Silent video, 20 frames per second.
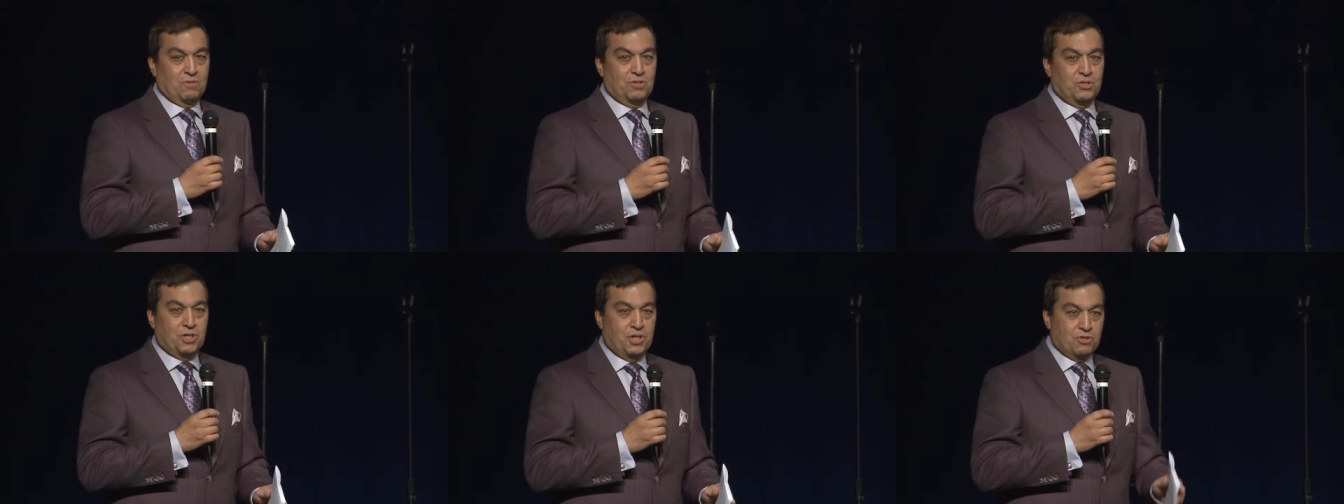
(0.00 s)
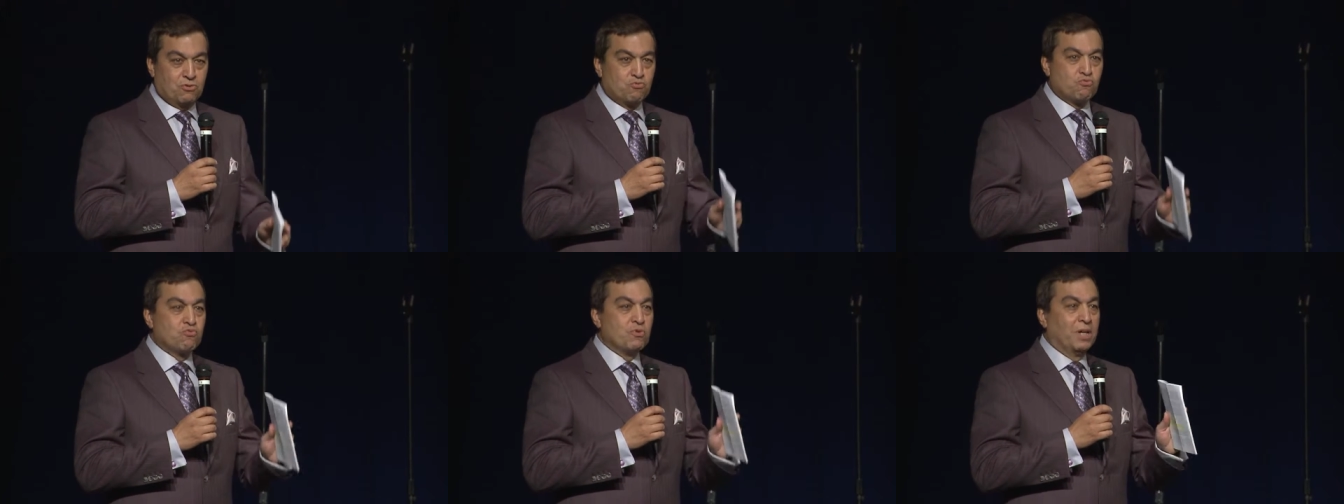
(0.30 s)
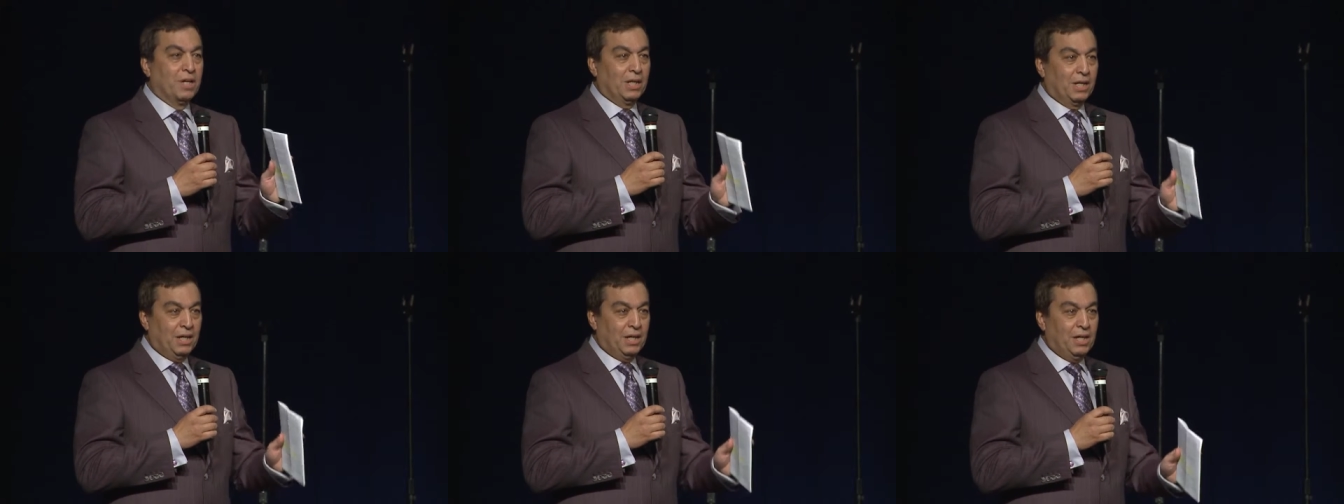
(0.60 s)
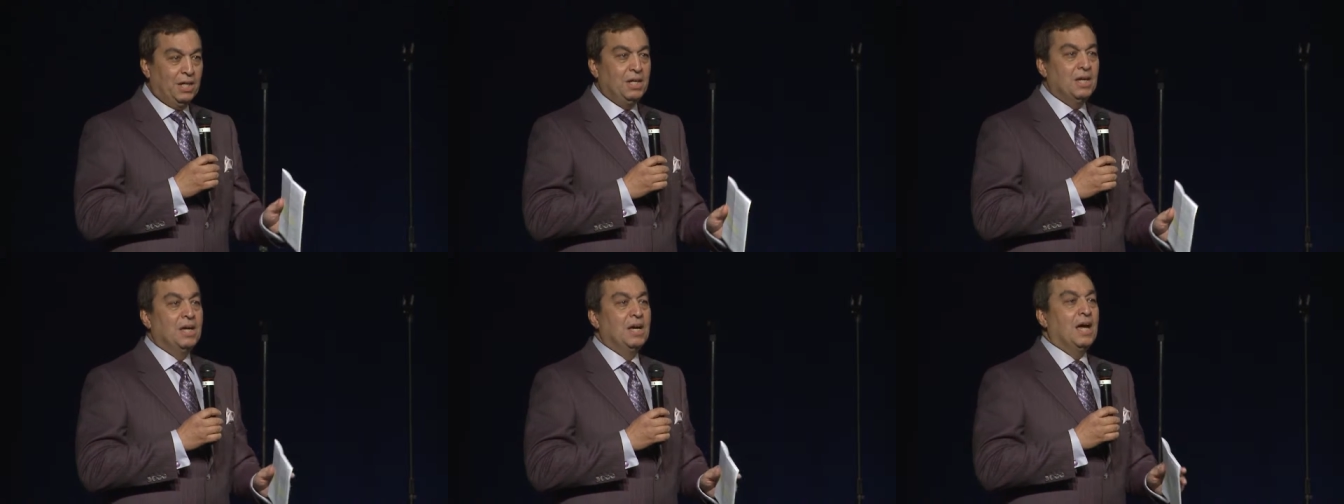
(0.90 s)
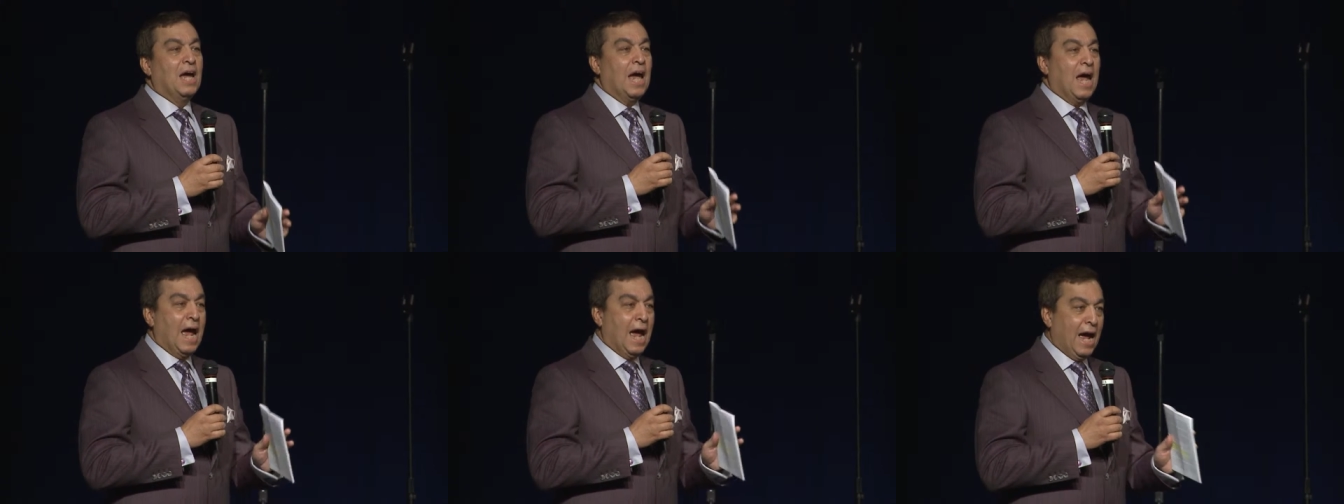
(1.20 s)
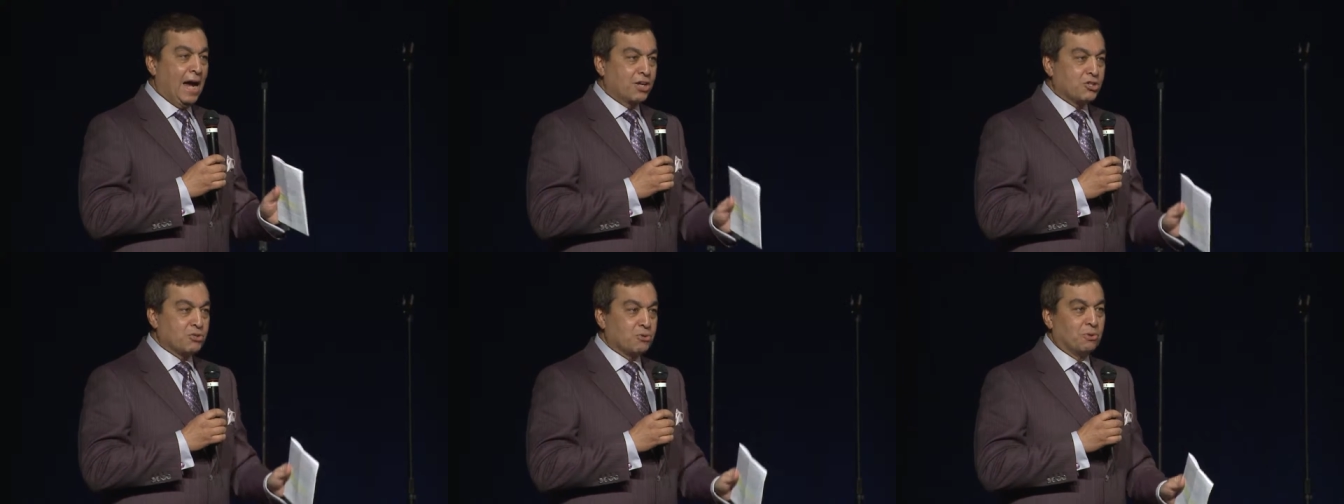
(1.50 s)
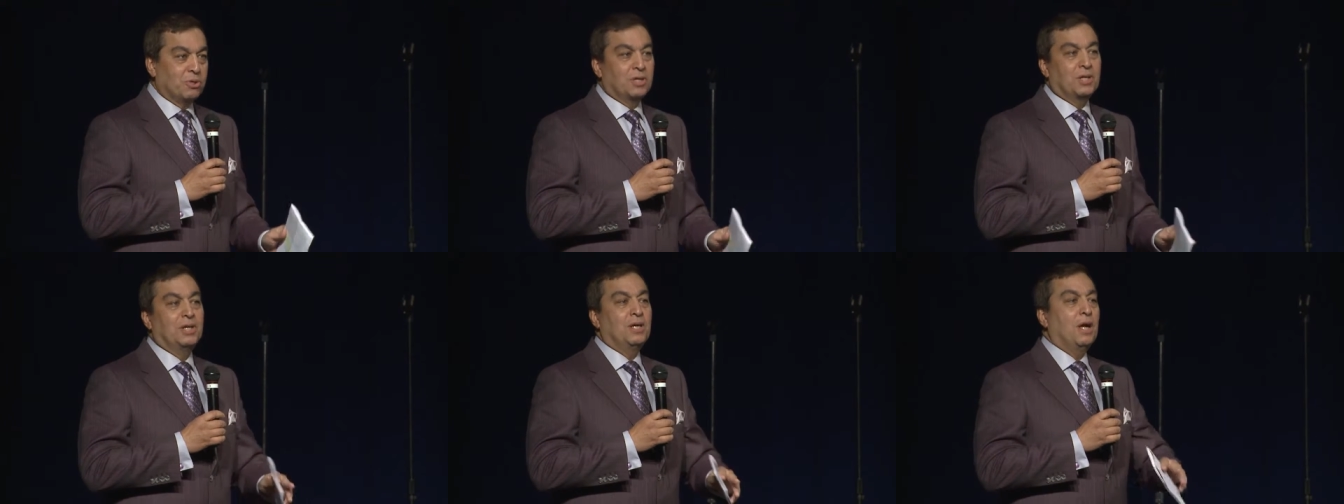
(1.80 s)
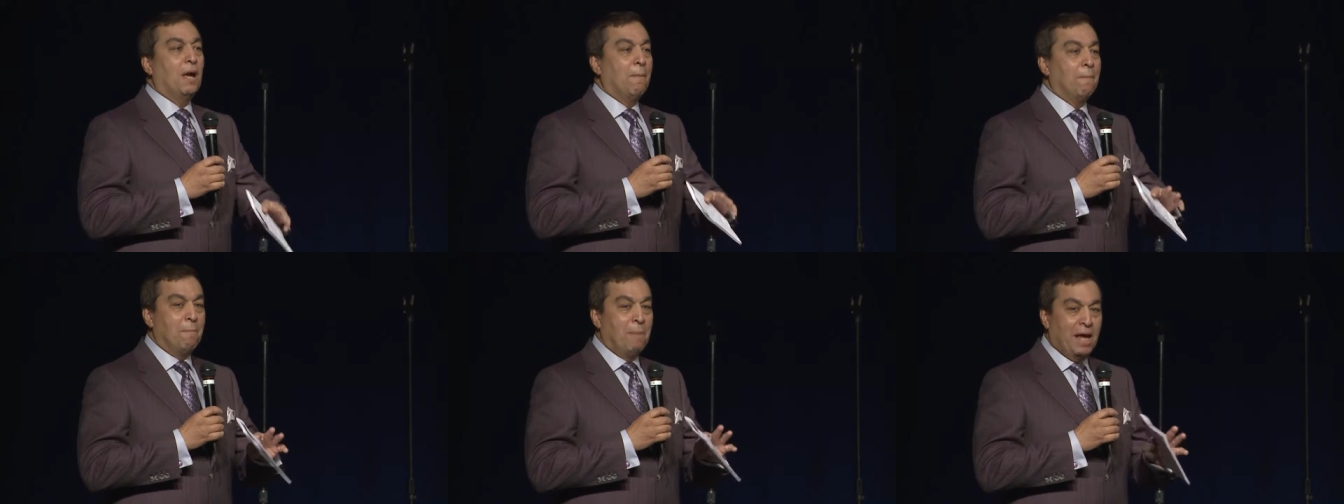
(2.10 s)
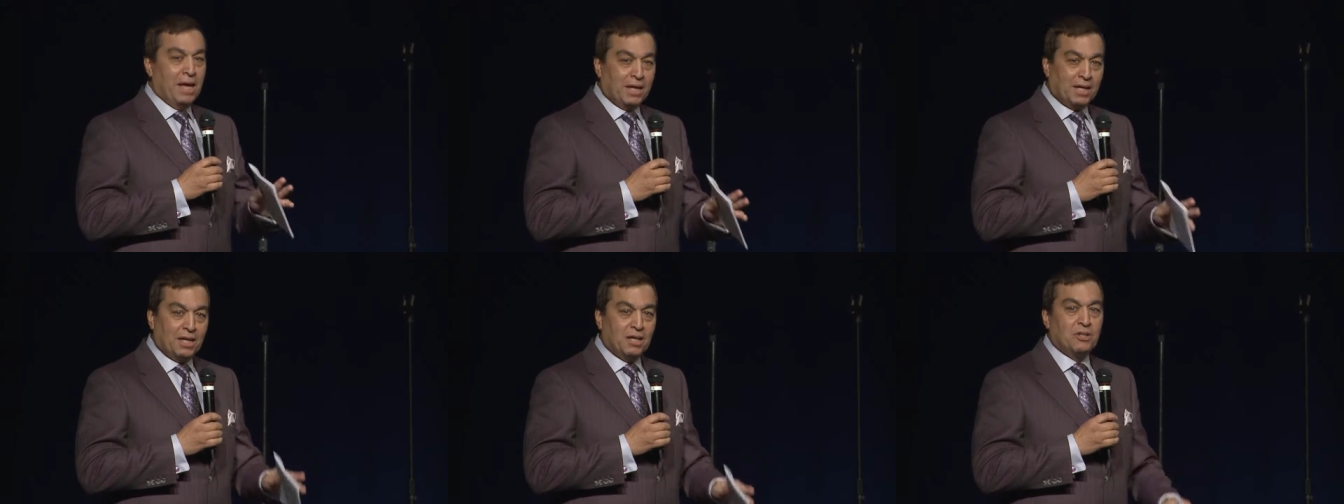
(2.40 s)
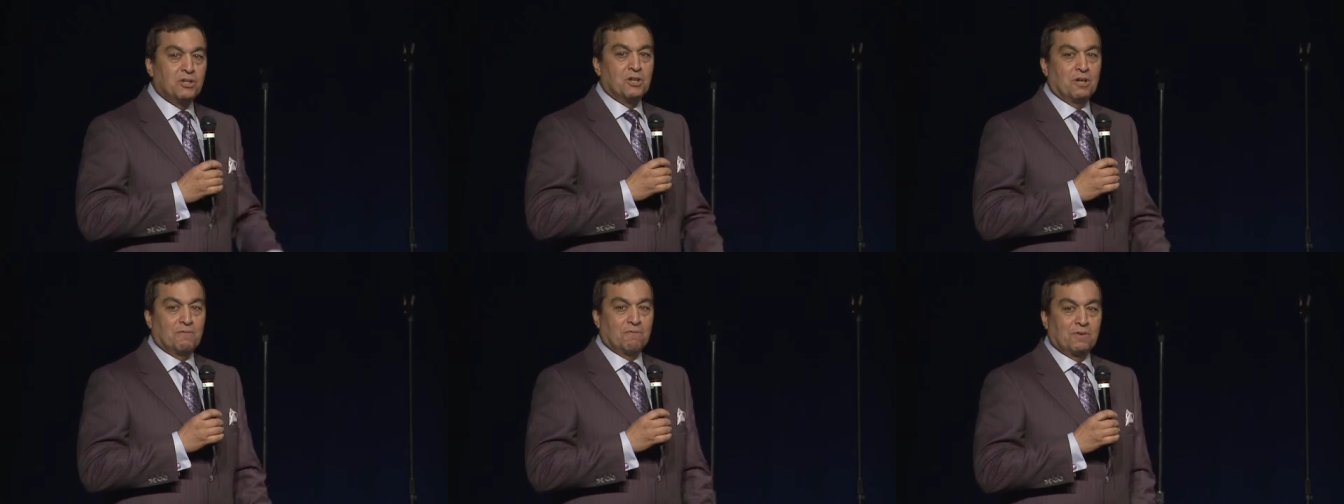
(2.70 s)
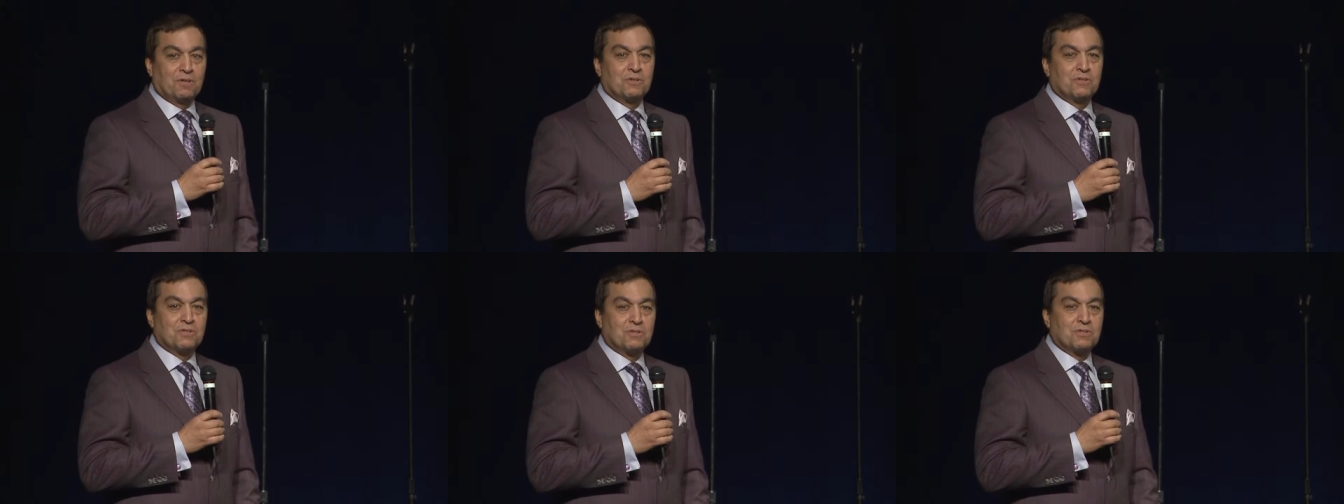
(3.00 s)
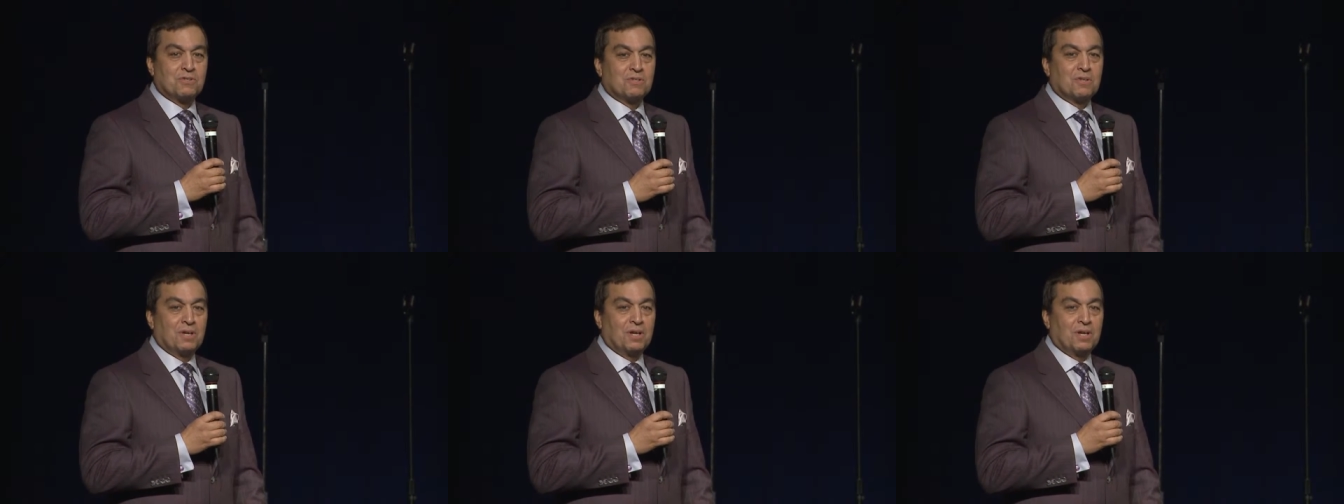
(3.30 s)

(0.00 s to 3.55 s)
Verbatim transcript: She's really, actually making a difference.